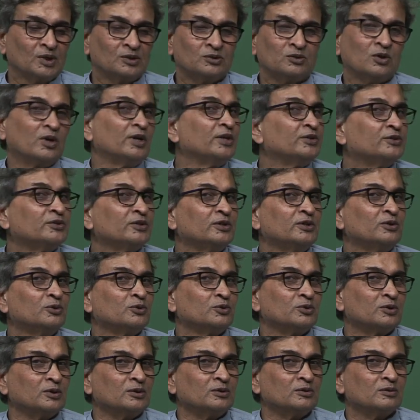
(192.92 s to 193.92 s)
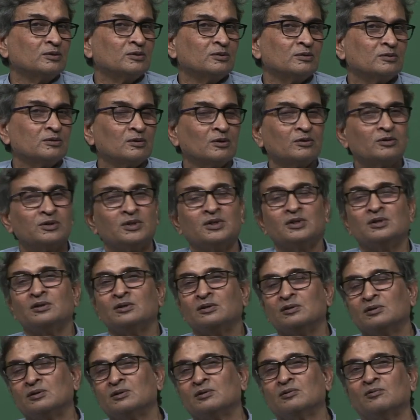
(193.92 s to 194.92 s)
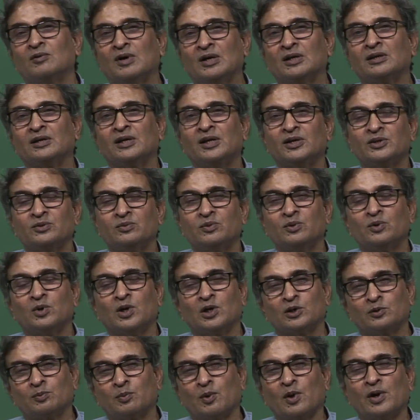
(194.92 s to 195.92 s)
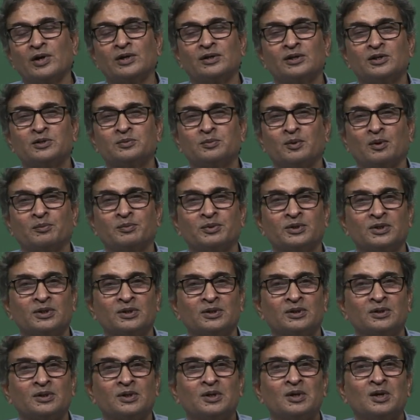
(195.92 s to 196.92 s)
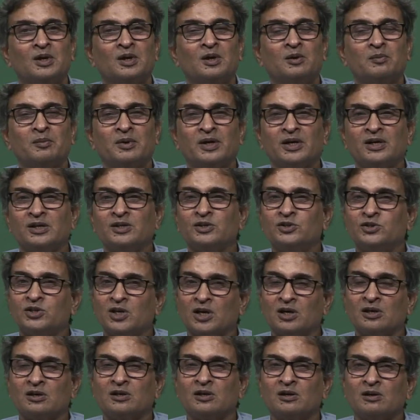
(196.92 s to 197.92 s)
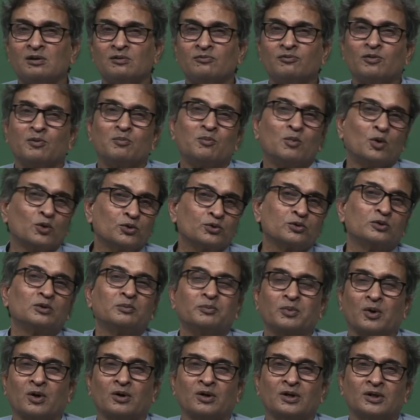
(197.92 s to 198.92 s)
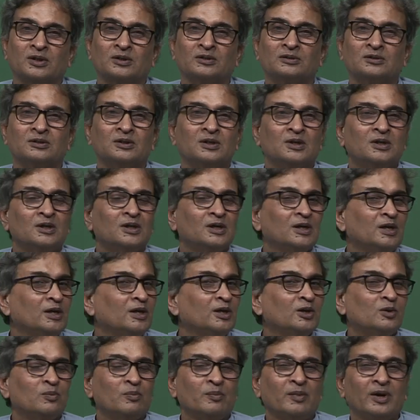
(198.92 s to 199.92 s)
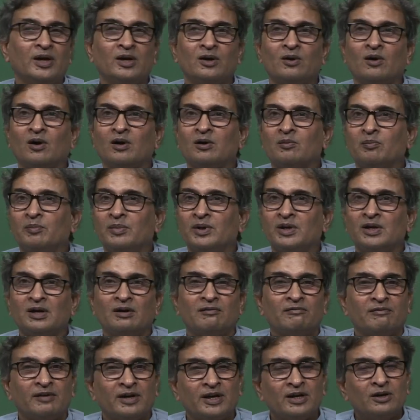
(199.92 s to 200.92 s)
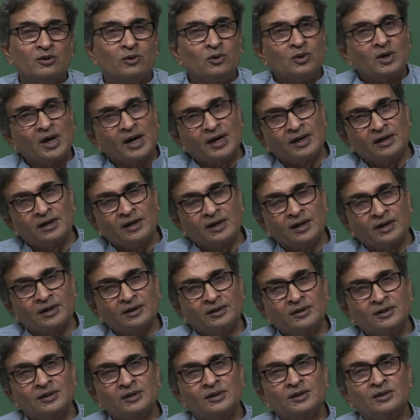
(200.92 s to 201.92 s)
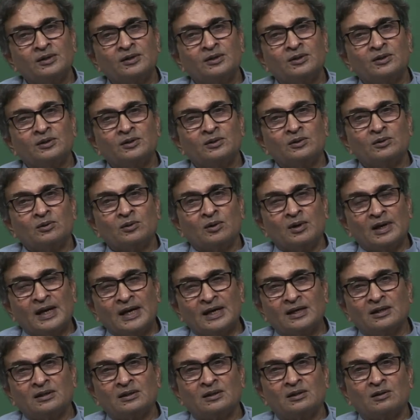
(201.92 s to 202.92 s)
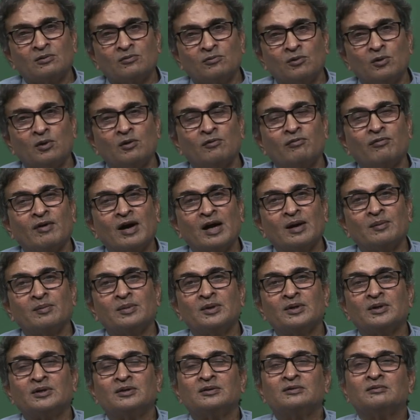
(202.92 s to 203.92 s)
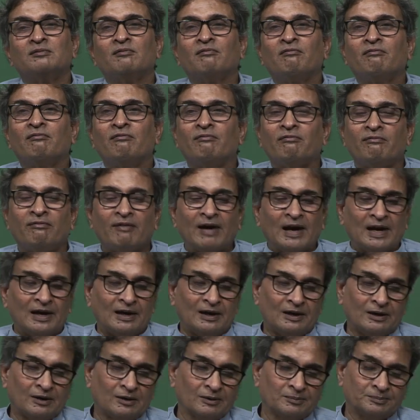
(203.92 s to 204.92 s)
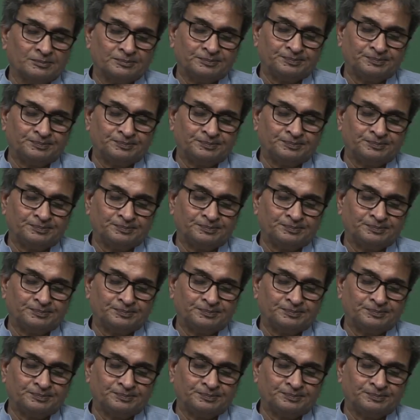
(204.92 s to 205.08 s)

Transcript: So, it is a nuisance. So, see one case we could exploit this property, but in general for most of the products it may not be a very good idea to let the wool fibers felt.